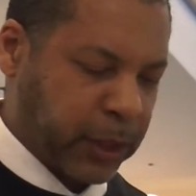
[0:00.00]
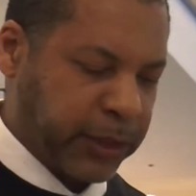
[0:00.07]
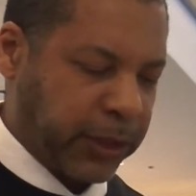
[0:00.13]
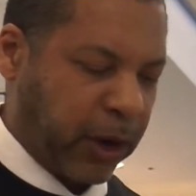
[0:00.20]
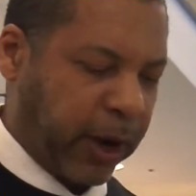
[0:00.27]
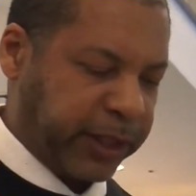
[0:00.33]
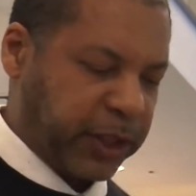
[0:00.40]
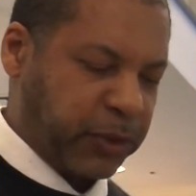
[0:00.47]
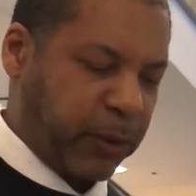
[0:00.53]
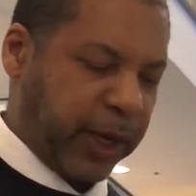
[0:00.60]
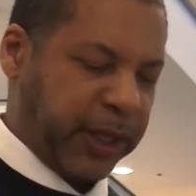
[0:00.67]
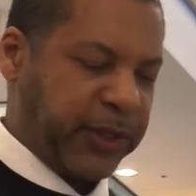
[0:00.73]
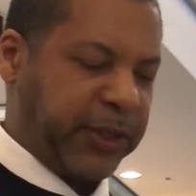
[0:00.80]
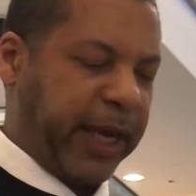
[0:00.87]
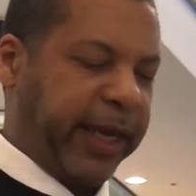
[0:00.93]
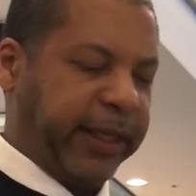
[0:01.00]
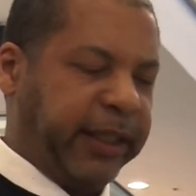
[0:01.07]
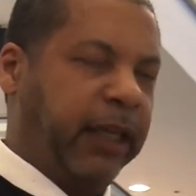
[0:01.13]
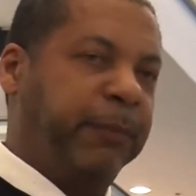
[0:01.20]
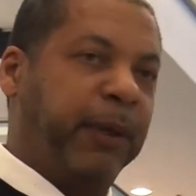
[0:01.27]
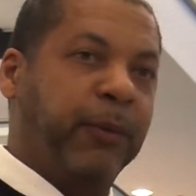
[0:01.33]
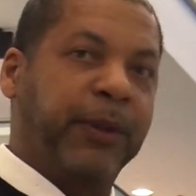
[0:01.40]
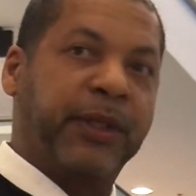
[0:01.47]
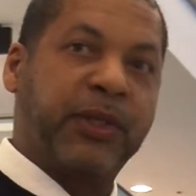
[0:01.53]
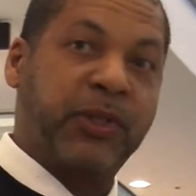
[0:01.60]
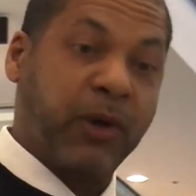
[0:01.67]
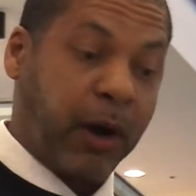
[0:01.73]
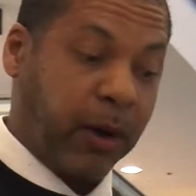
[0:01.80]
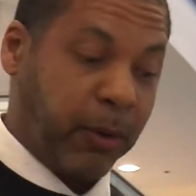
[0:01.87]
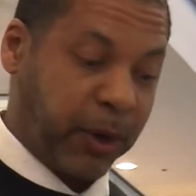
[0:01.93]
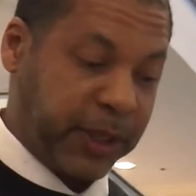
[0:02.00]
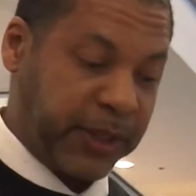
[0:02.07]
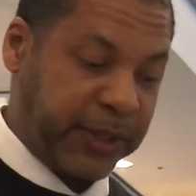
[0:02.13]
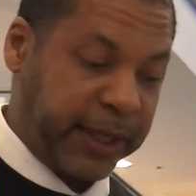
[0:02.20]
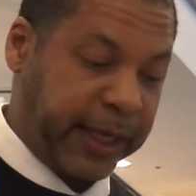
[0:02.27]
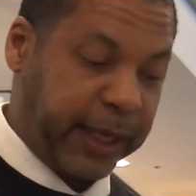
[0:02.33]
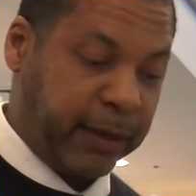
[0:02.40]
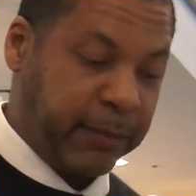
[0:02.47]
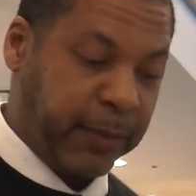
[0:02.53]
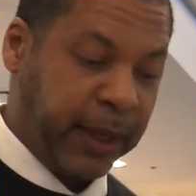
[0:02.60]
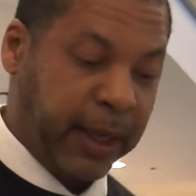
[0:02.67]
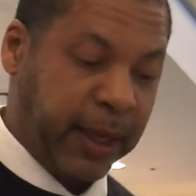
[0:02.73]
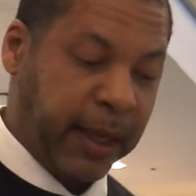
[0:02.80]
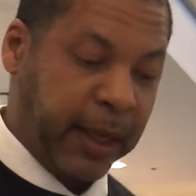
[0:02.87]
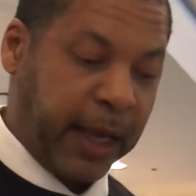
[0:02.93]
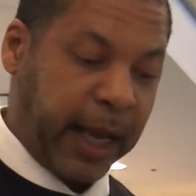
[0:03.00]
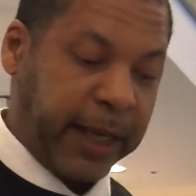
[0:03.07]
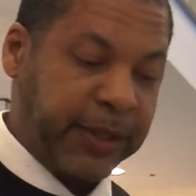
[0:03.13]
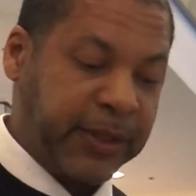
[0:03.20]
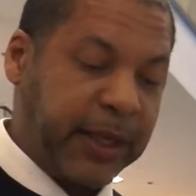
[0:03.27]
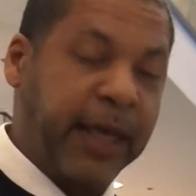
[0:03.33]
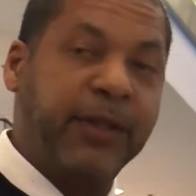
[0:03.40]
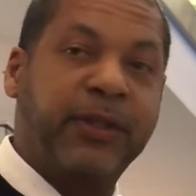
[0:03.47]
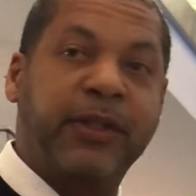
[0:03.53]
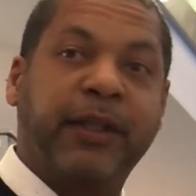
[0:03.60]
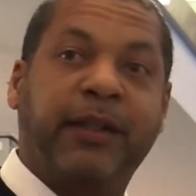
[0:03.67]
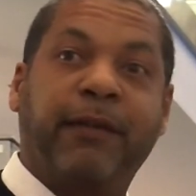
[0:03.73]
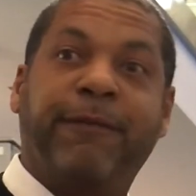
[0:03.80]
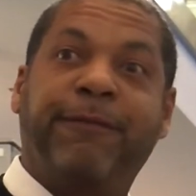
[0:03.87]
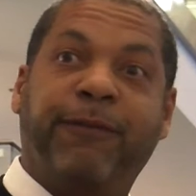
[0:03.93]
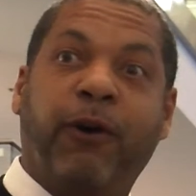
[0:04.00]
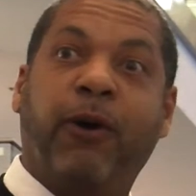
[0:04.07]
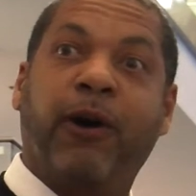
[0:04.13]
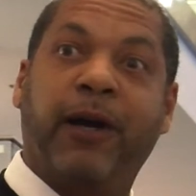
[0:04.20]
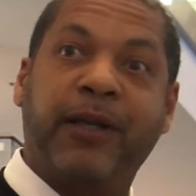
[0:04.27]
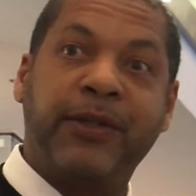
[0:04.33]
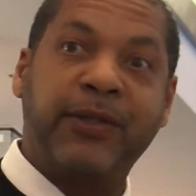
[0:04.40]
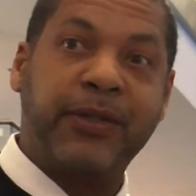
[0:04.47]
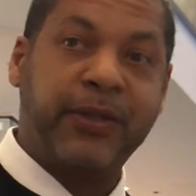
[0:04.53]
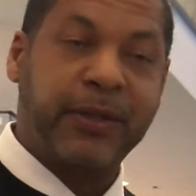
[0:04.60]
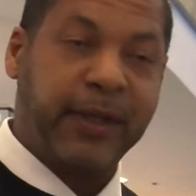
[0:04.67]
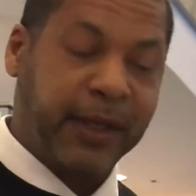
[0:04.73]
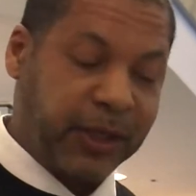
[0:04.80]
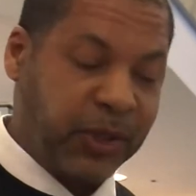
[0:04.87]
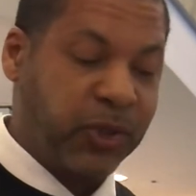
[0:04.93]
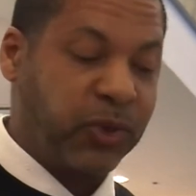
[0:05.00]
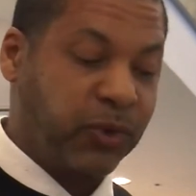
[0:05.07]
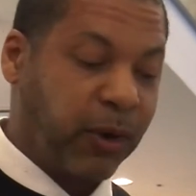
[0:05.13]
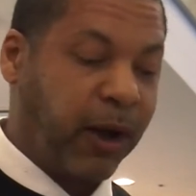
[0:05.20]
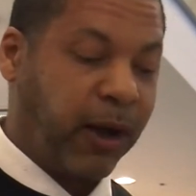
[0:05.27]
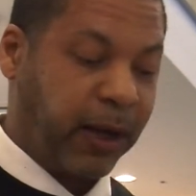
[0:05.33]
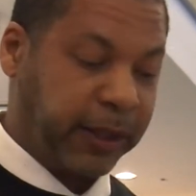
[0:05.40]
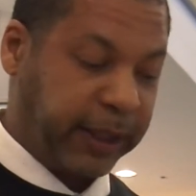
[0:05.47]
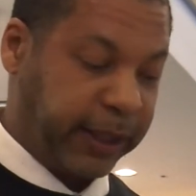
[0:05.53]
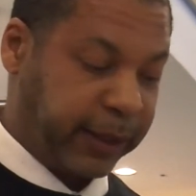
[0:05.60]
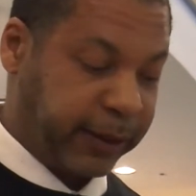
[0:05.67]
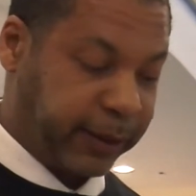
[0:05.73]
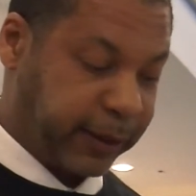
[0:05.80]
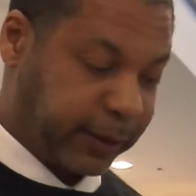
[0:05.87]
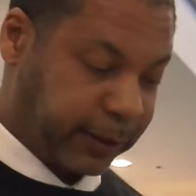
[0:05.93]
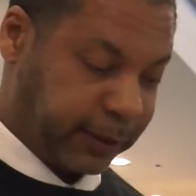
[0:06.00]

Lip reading: So I just want to say, in keeping with the Star Wars theme, I sense that the Force is strong here.